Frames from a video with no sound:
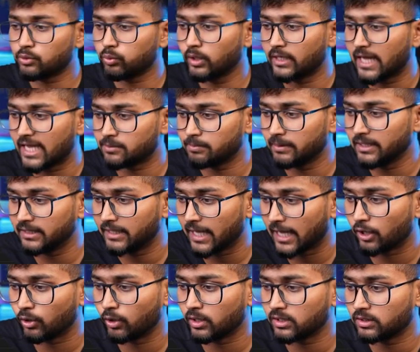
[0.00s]
what has been
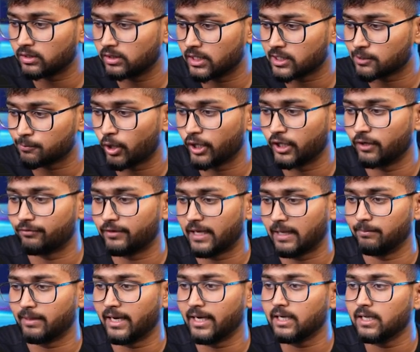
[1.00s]
done over this point of
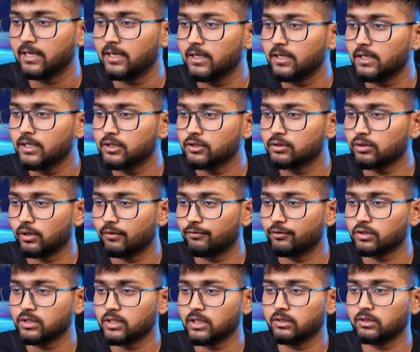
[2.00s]
time, right? So if
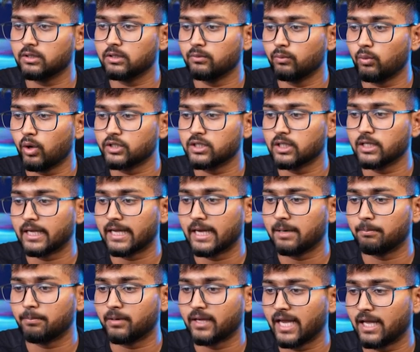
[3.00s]
you see it, watch it
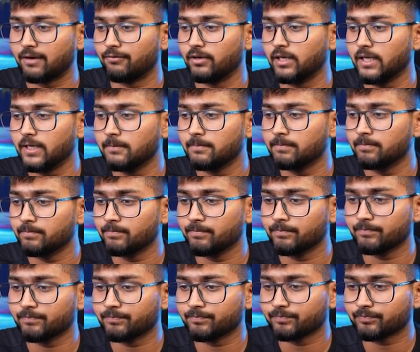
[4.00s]
again carefully.
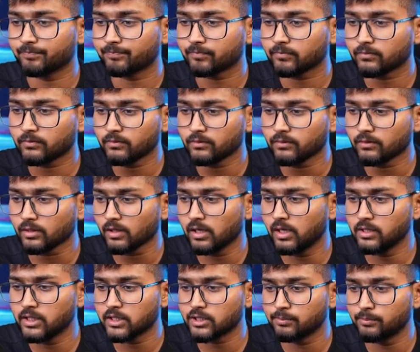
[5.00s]

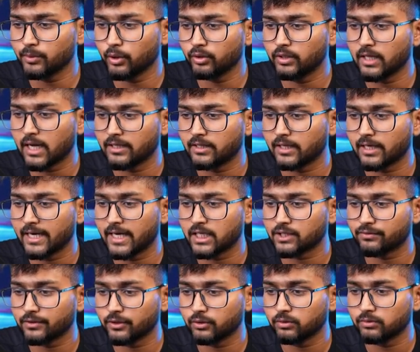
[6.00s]
I'll just mute the other
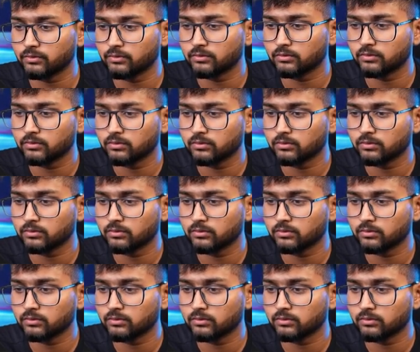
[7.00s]
layers for you.